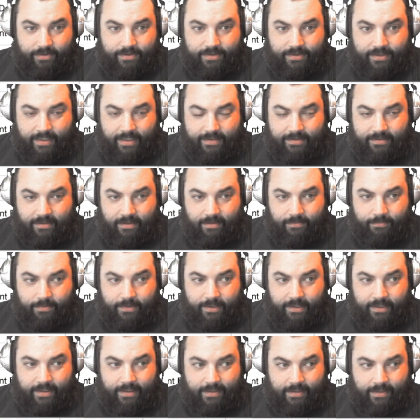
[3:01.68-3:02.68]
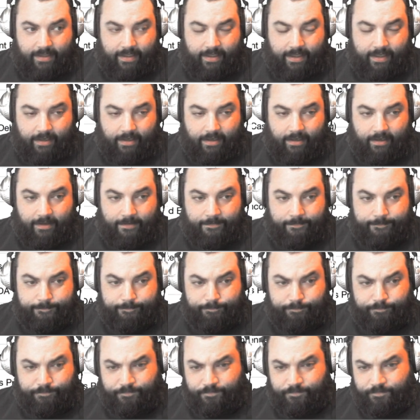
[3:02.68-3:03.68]
for the size company that they are.
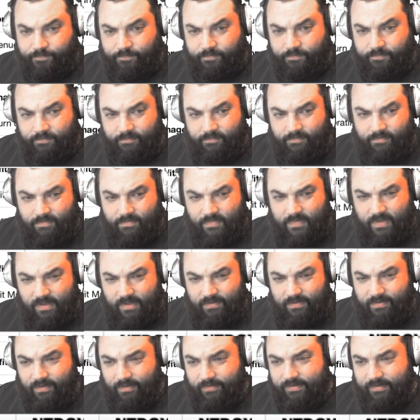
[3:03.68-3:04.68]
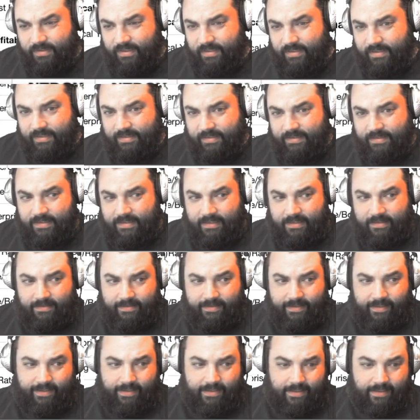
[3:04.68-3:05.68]
So
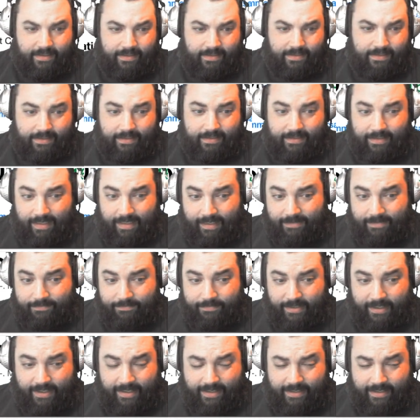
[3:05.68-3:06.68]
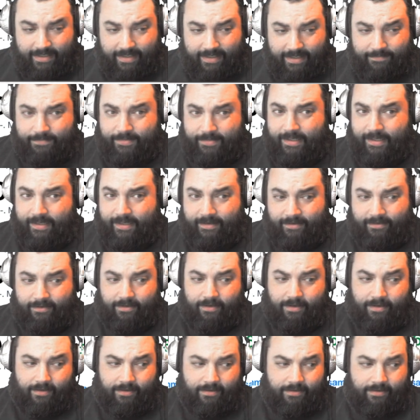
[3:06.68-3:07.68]
statistically, not bad at
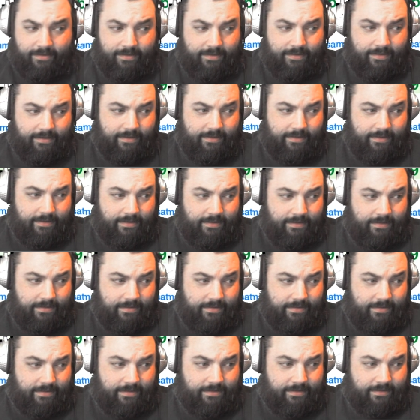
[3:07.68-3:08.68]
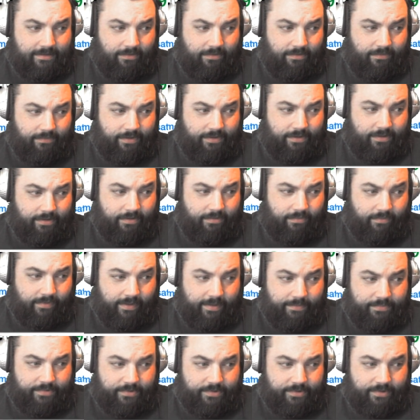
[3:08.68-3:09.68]
all. Let's go over to their
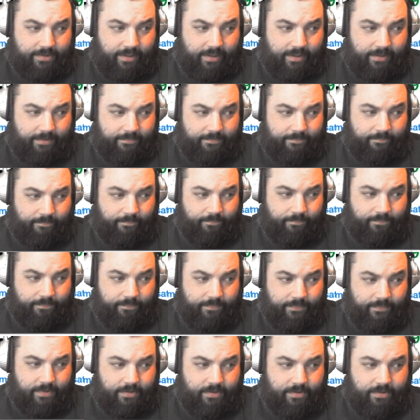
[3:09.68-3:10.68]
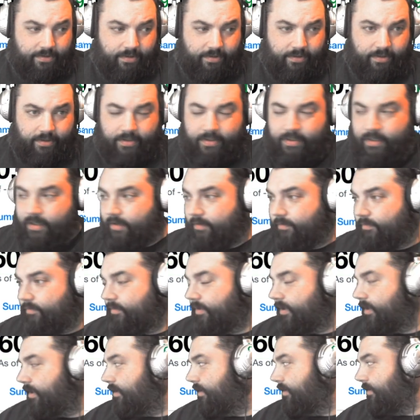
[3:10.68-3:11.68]
website to show you kind of
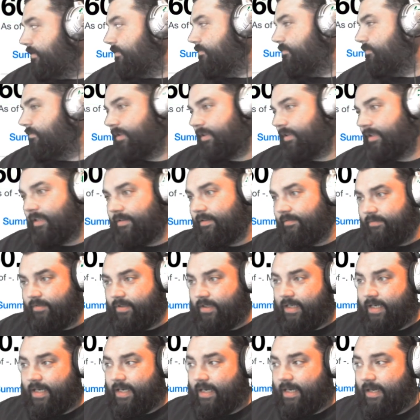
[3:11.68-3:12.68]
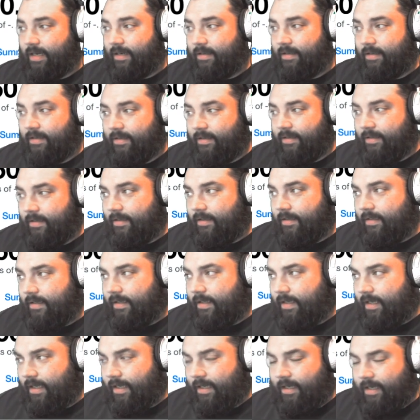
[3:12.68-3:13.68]
what they've got.
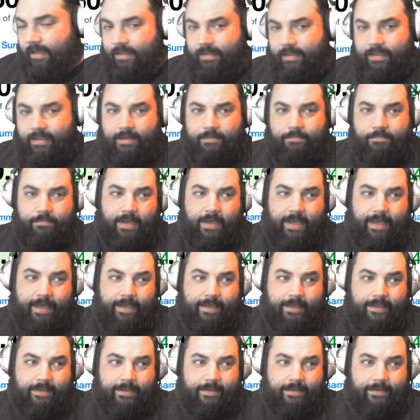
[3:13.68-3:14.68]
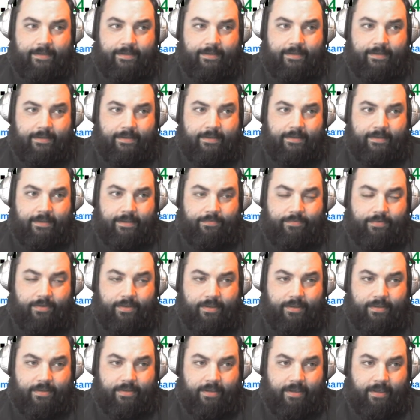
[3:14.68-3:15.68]
They make
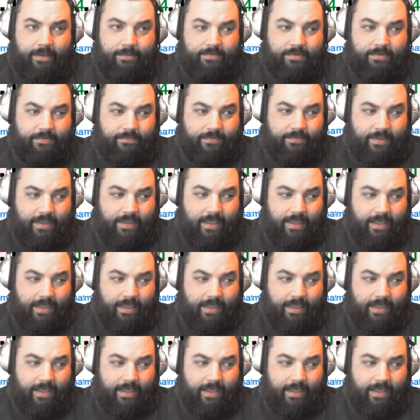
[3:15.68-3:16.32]
different types of